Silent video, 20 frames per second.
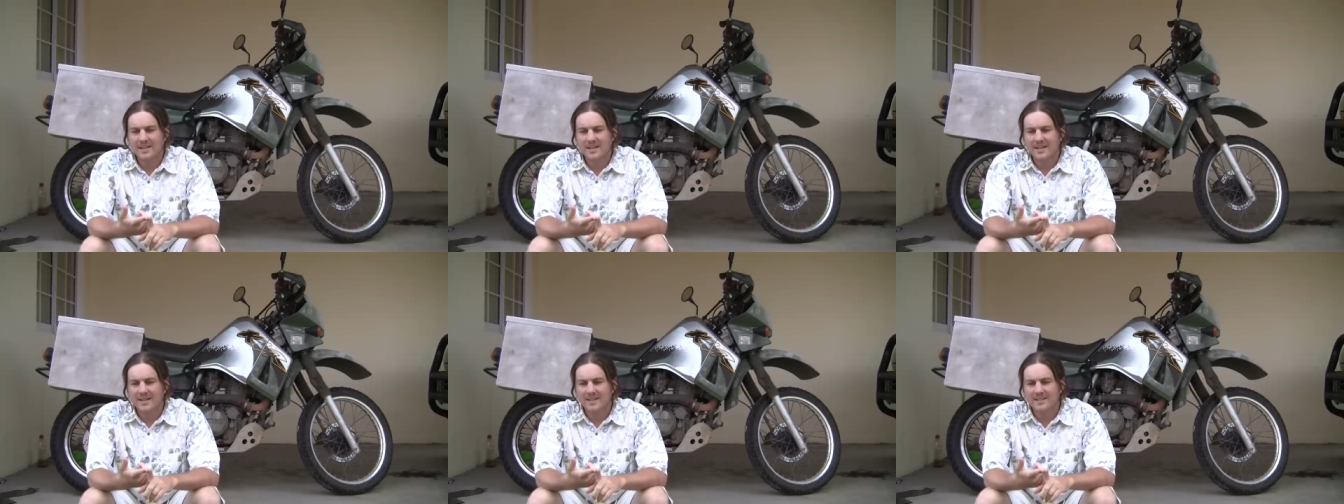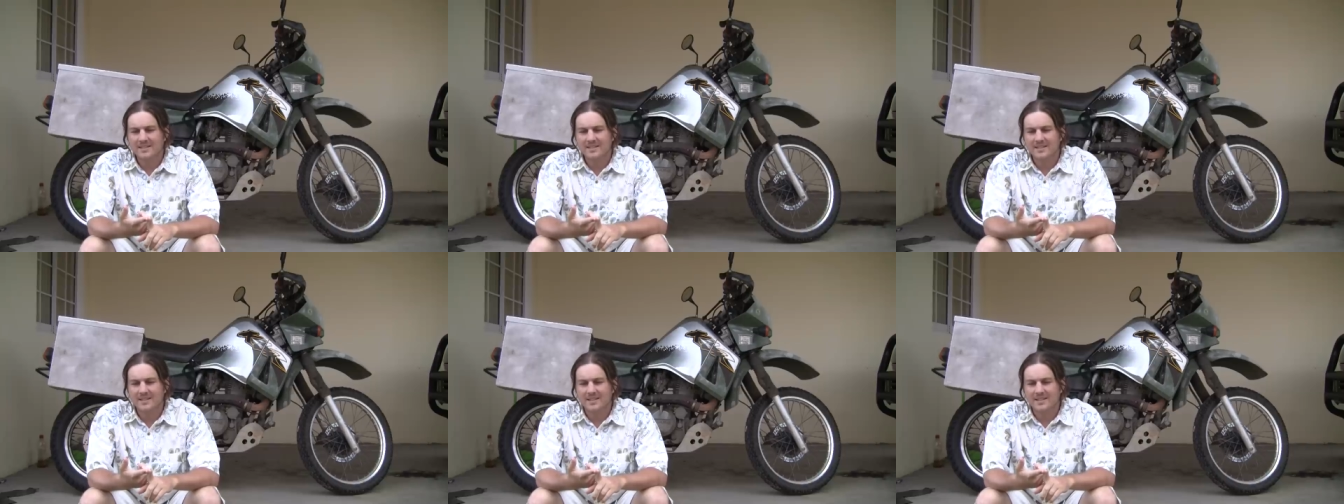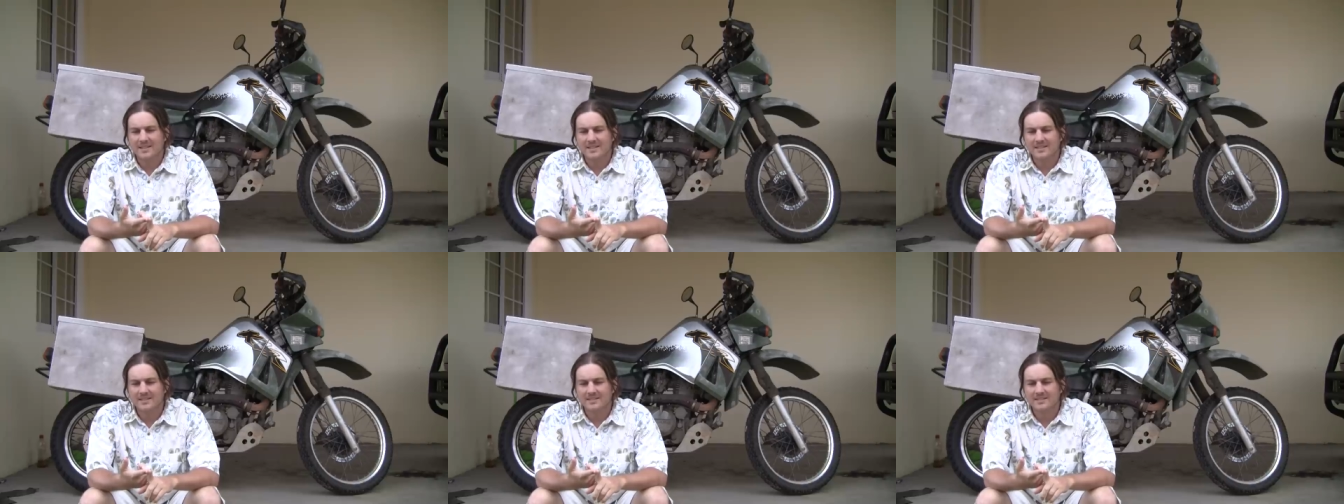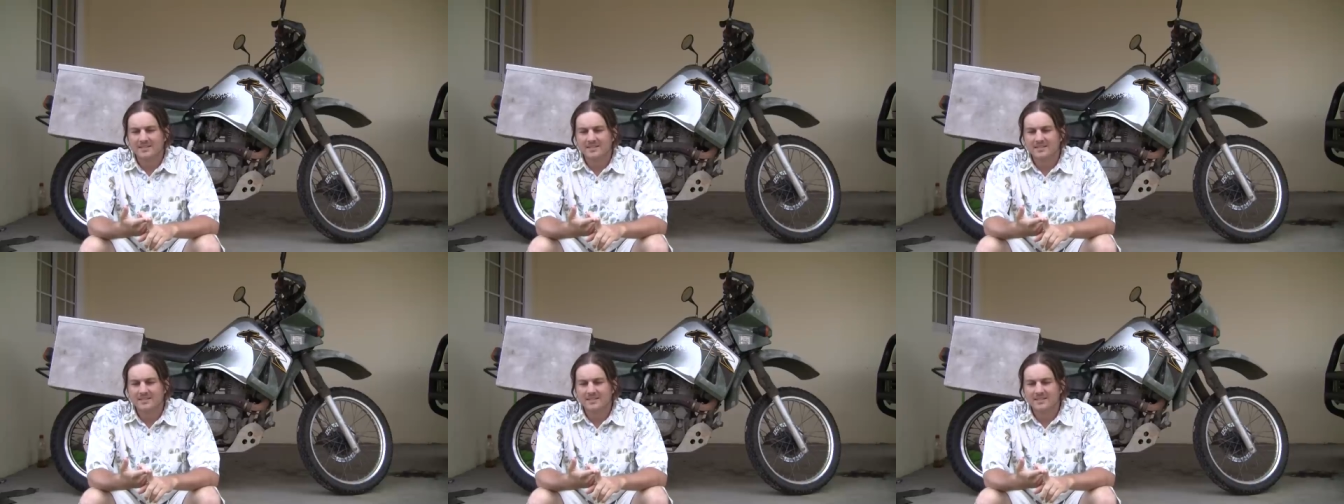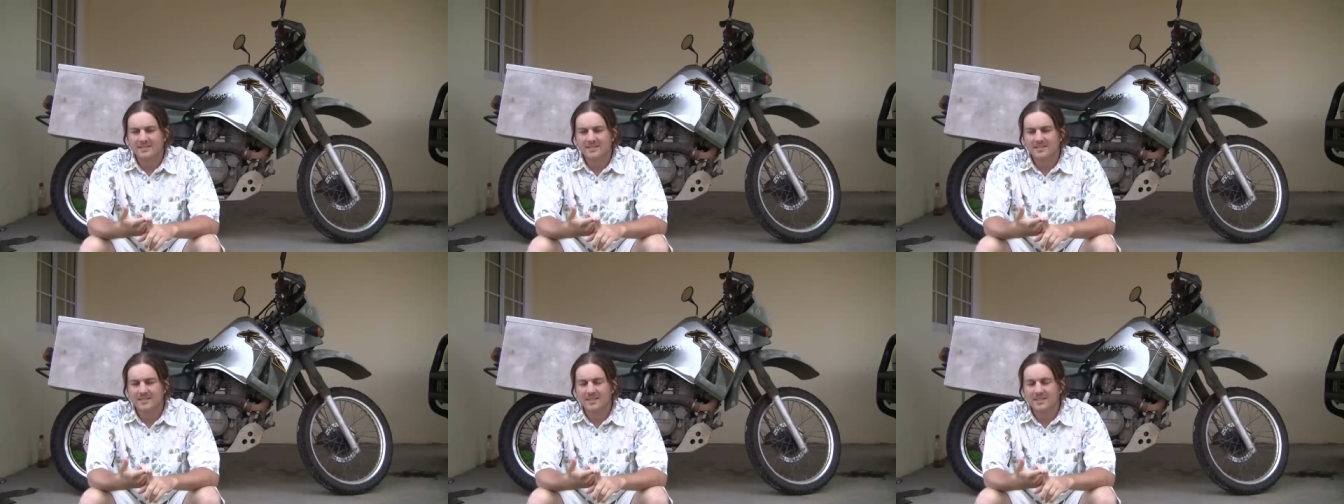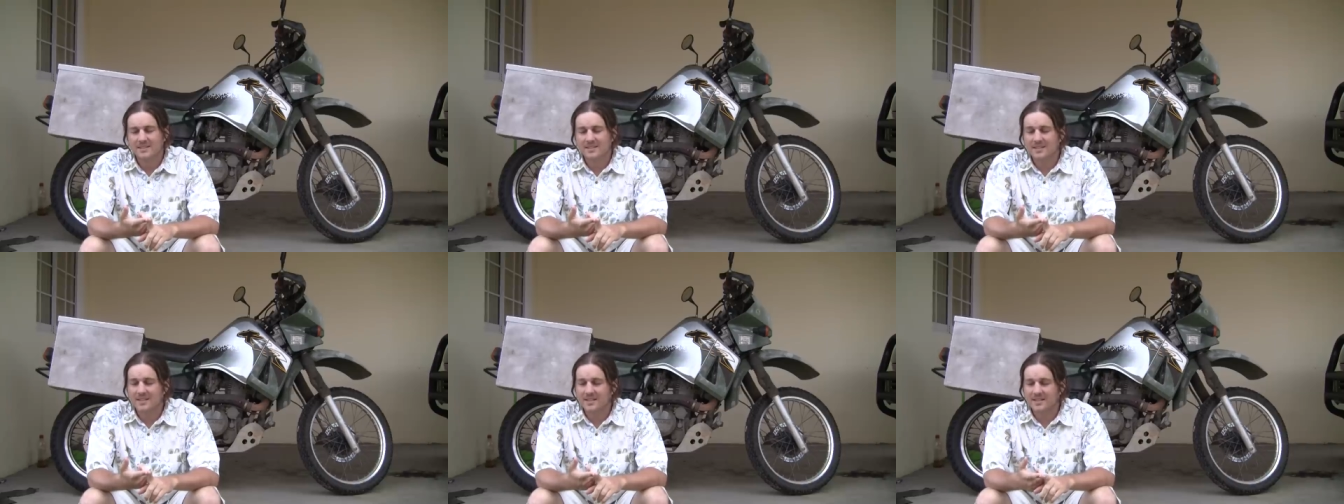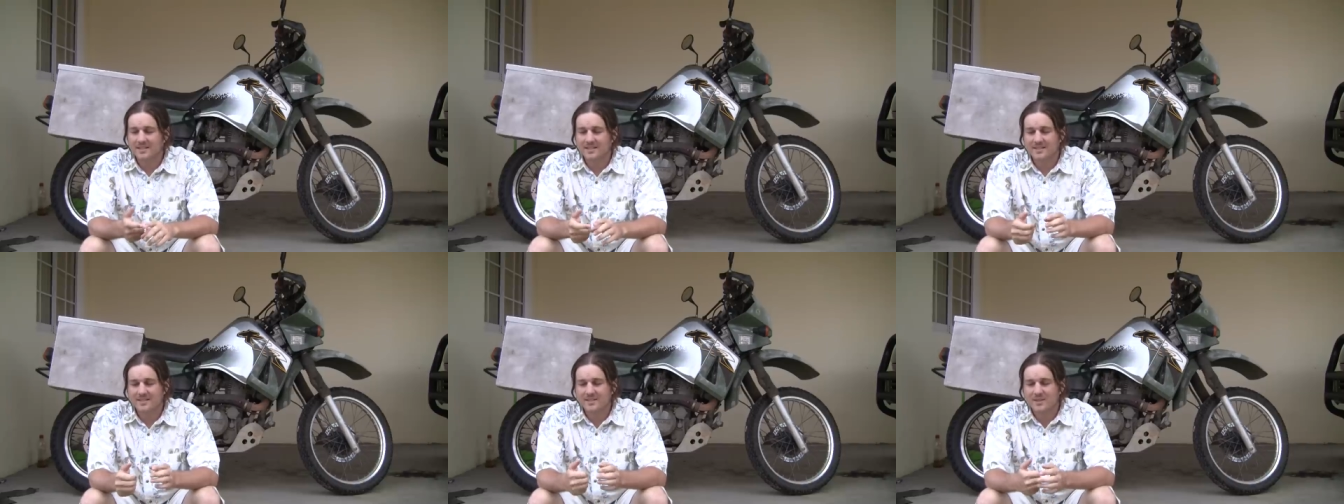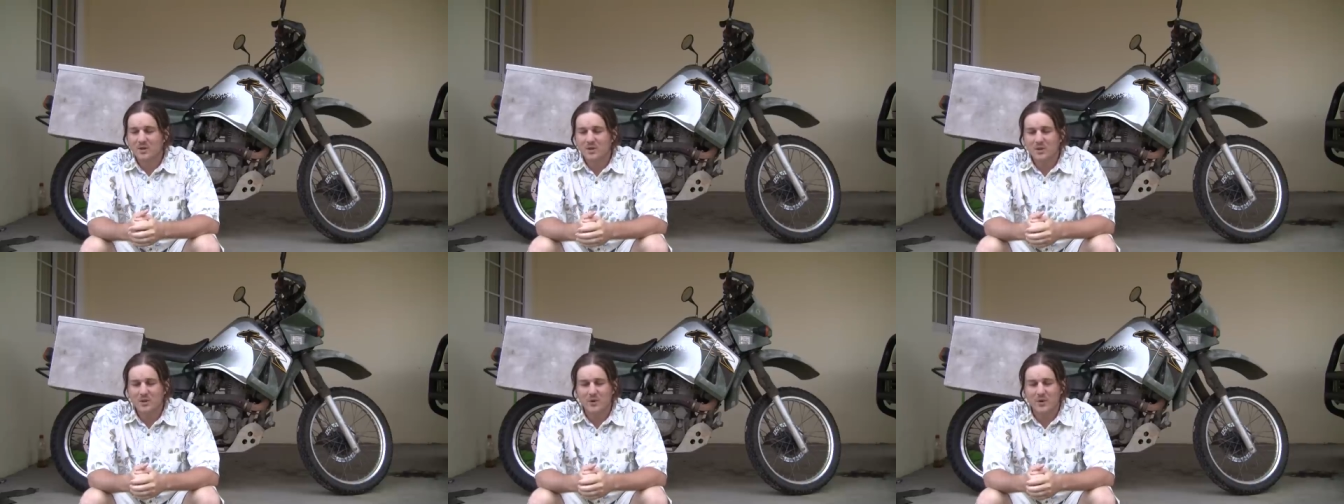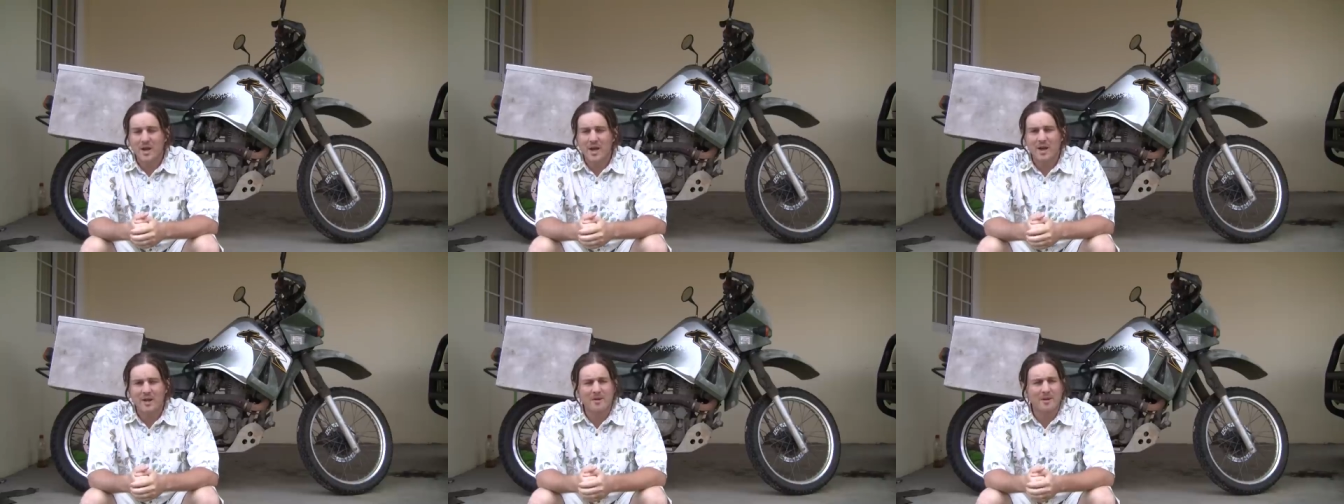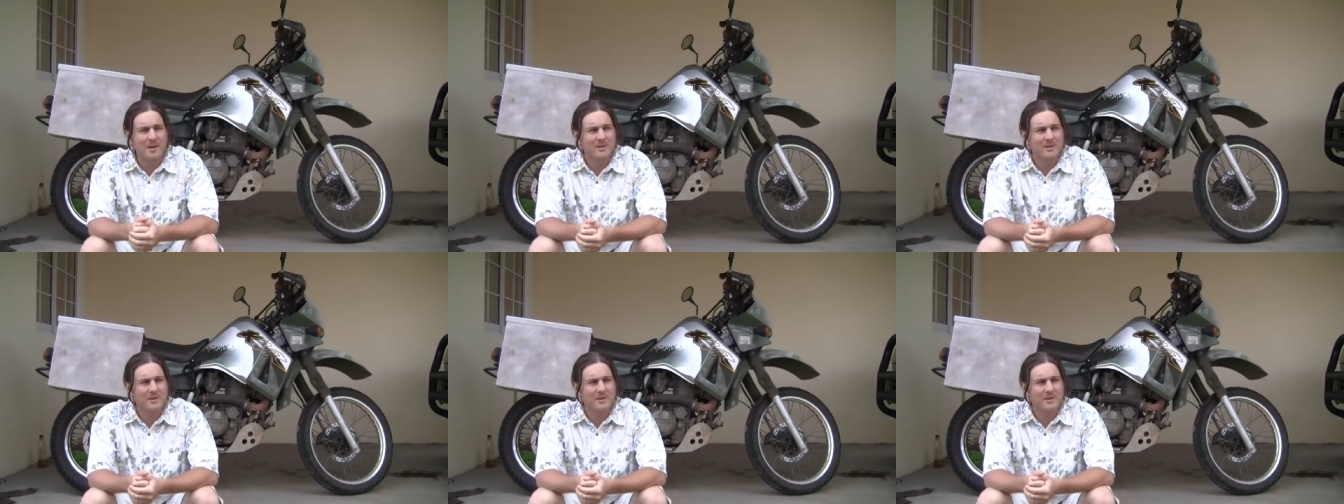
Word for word: and uh, just got turned around.